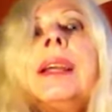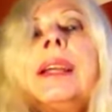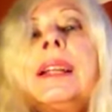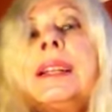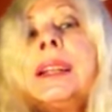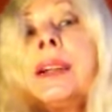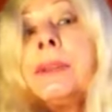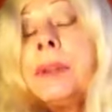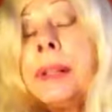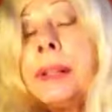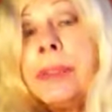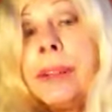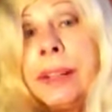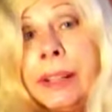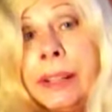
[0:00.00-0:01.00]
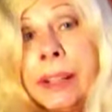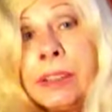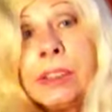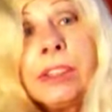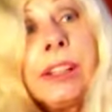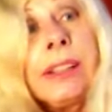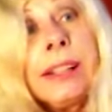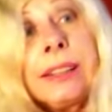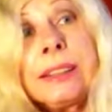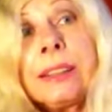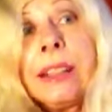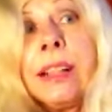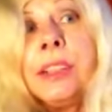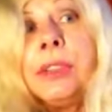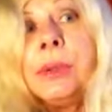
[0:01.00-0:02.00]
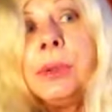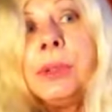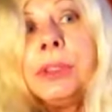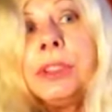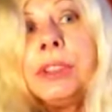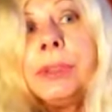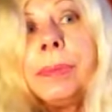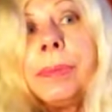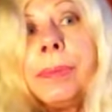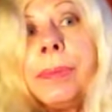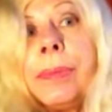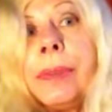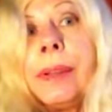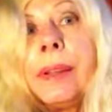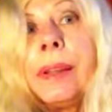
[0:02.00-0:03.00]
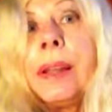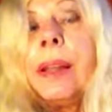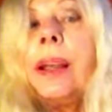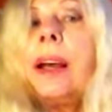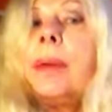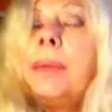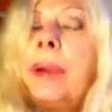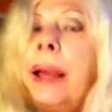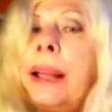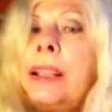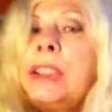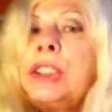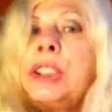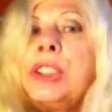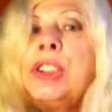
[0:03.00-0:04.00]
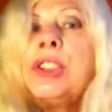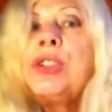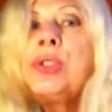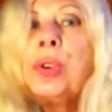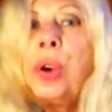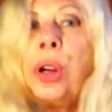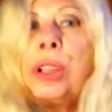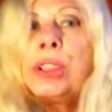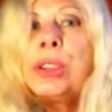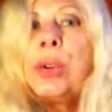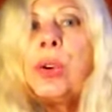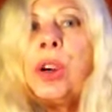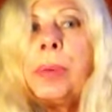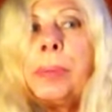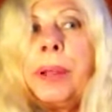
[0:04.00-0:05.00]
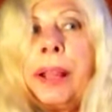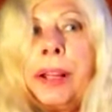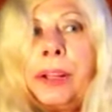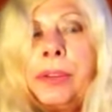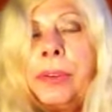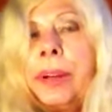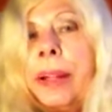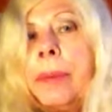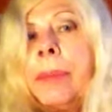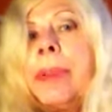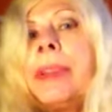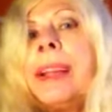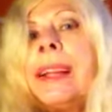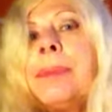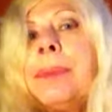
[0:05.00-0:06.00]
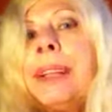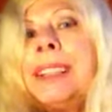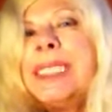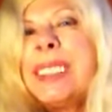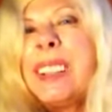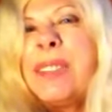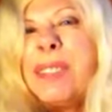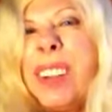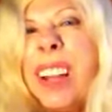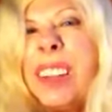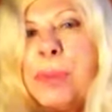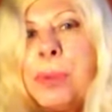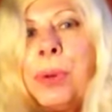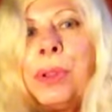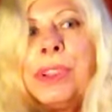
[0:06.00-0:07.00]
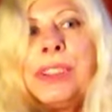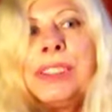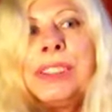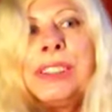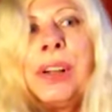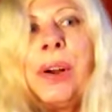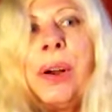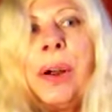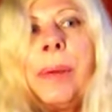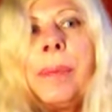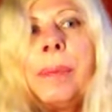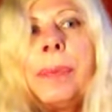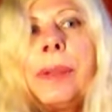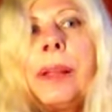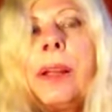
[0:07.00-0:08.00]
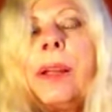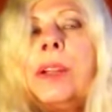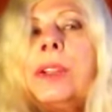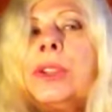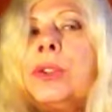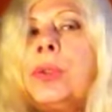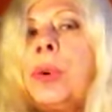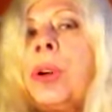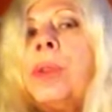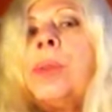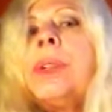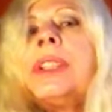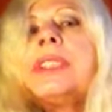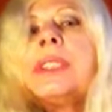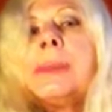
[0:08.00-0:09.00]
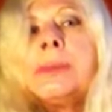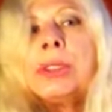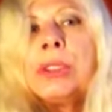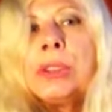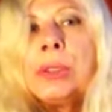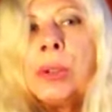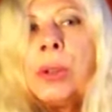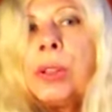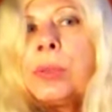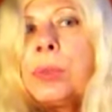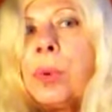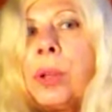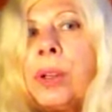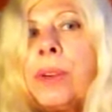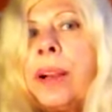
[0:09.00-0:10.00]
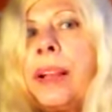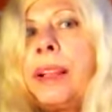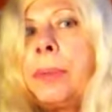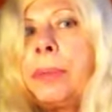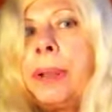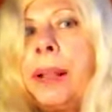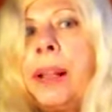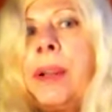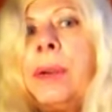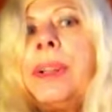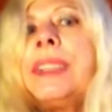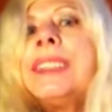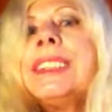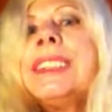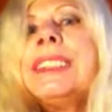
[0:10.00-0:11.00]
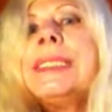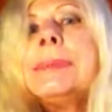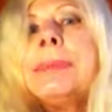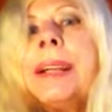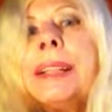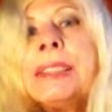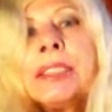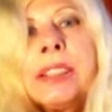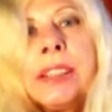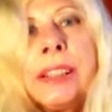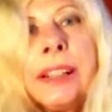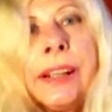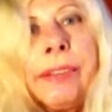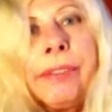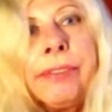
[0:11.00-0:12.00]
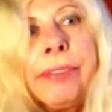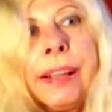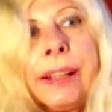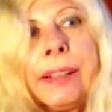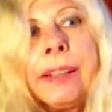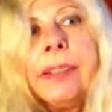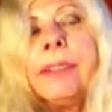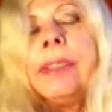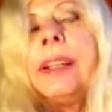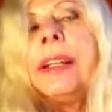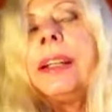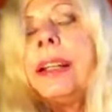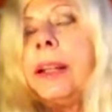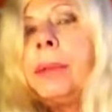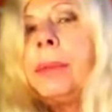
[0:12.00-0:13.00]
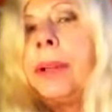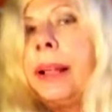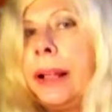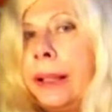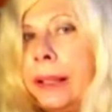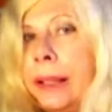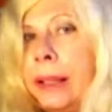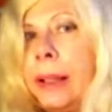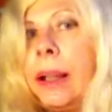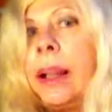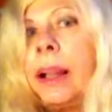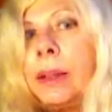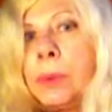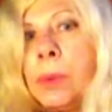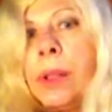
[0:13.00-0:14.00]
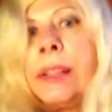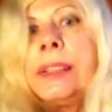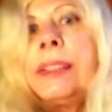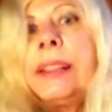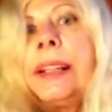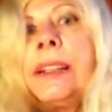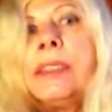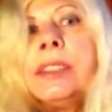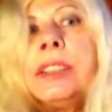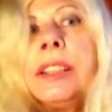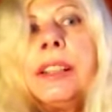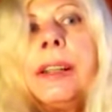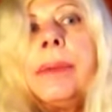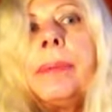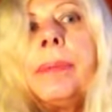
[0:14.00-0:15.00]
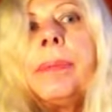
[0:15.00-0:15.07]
It'll get rid of any energy that's not yours. A banishing cross or pentagram, that means a five-pointed star, drawn with some salt water on the pillow is especially effective in blocking unwanted energy.